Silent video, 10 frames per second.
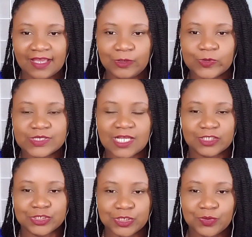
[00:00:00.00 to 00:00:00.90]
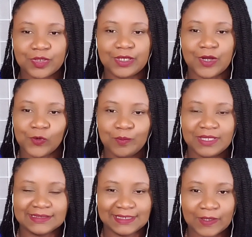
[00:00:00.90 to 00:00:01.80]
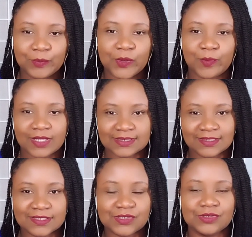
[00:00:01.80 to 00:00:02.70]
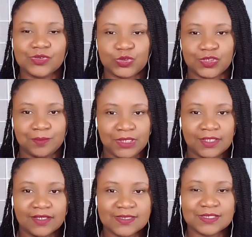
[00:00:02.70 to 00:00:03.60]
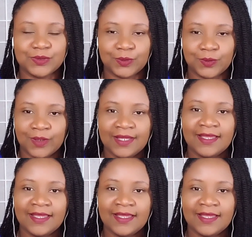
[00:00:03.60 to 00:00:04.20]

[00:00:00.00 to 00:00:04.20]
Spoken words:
I know, Sasha, you are now building up your presence on social media, so